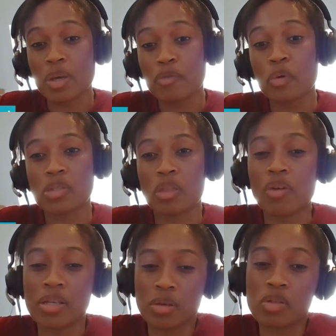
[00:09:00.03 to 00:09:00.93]
away at
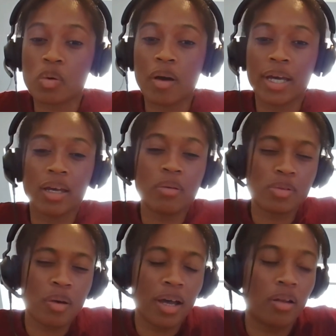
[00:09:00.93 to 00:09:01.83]
43, so it was quite
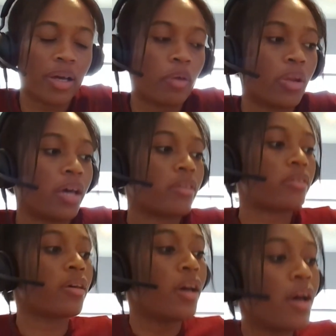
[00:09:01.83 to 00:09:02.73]
a long illness.
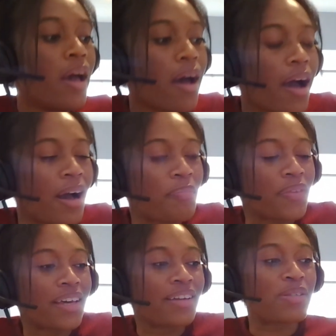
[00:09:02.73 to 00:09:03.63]

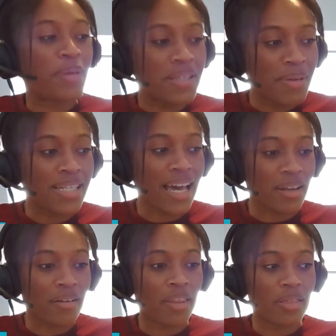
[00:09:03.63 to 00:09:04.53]
And I was speaking to my dad,
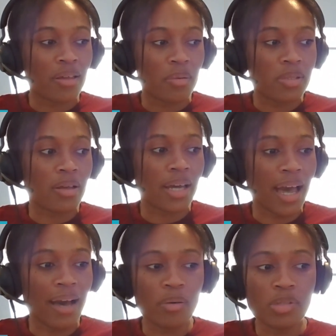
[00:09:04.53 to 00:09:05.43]
and I was like,
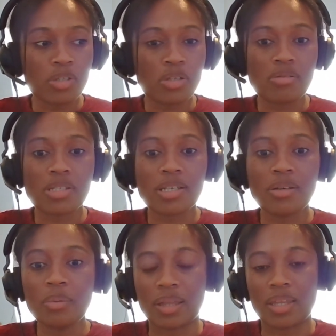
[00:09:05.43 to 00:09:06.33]
how did you
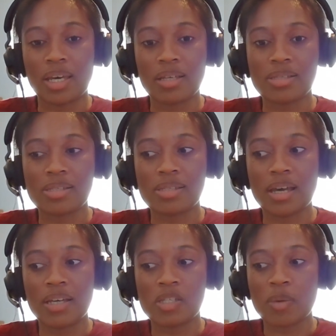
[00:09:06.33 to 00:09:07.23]
deal with this?
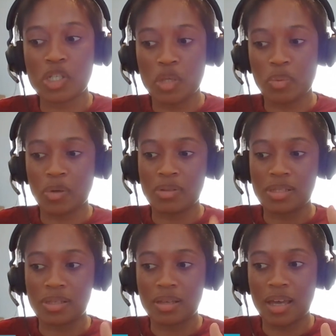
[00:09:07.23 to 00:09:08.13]
Especially because
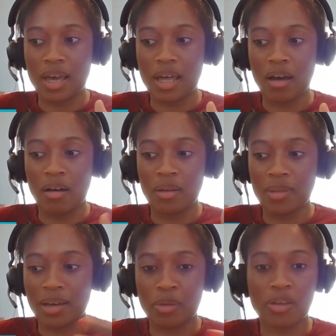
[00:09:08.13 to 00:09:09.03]
I'm
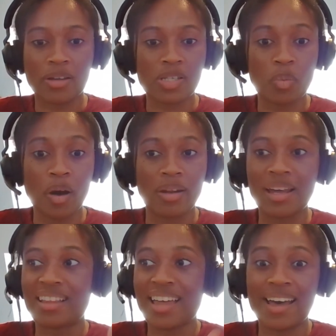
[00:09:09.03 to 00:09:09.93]
now 31, and
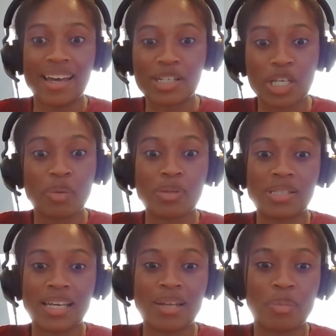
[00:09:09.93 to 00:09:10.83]
at that age, he was
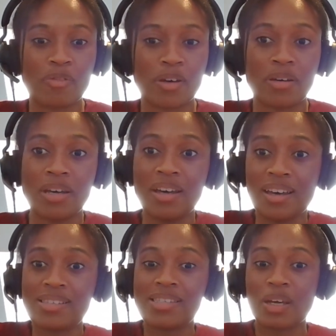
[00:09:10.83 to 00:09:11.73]
dealing with a
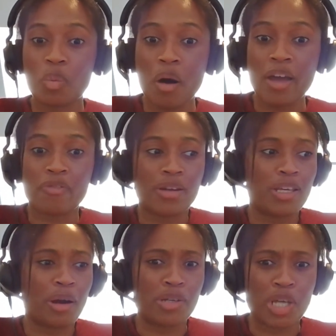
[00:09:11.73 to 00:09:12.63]
sick wife and a
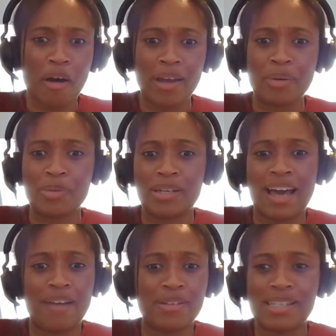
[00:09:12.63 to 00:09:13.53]
young child and
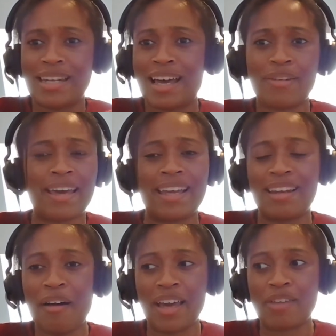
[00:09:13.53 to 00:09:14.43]
having to navigate
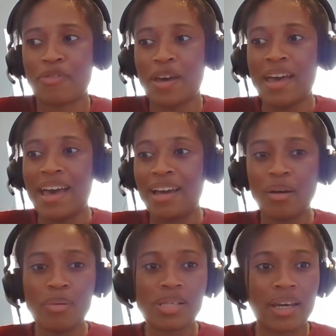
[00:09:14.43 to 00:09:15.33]
life. And
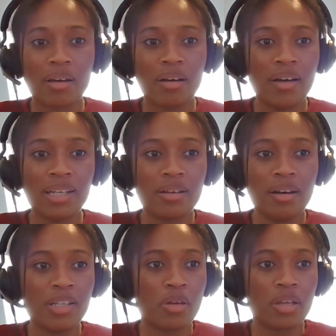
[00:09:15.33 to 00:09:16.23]
I was like, I
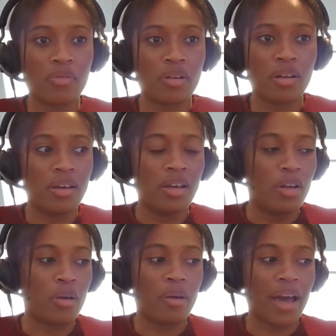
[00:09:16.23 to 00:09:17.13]
don't even
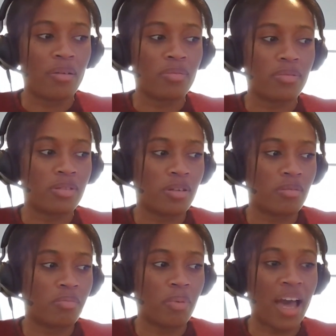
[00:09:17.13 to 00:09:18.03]
know how
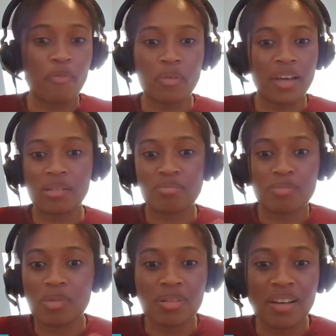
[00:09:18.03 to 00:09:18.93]
to have, like,
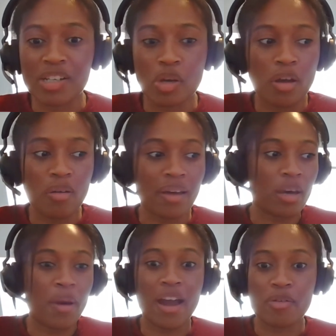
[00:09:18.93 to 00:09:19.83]
I don't know,
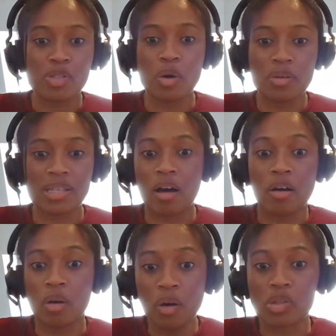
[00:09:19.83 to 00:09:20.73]
like a pair of socks that
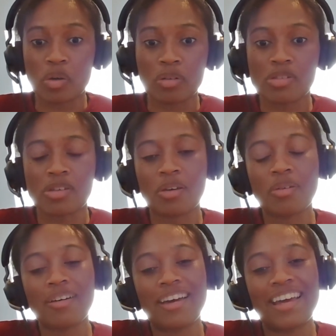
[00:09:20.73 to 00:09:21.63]
aren't odd on. So
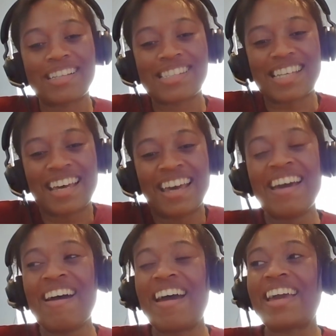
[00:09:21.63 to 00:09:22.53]
it's
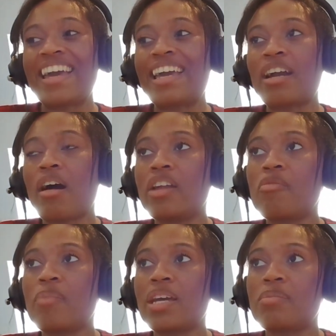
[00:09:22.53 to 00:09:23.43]
it kind
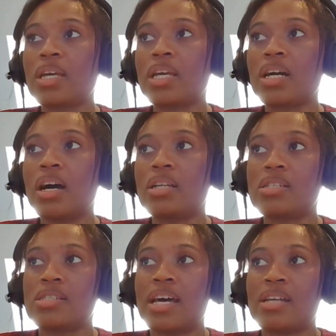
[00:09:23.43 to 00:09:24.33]
of made me
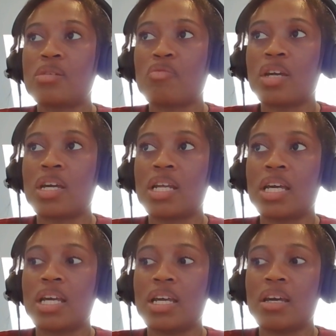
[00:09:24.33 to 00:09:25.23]
understand and
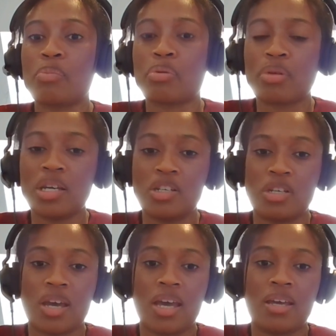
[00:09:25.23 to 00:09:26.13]
really
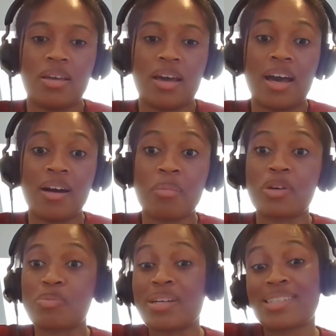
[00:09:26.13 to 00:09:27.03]
appreciate how
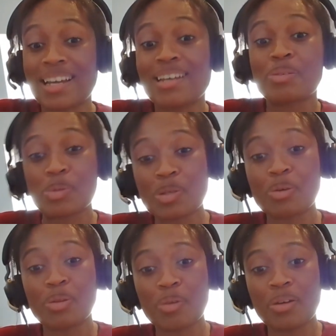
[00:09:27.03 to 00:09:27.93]
much my dad had also
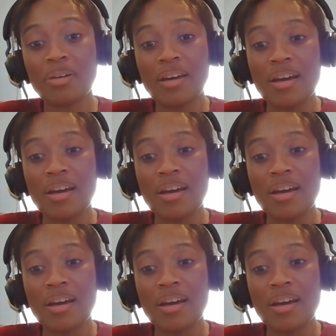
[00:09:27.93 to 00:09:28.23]
gone through,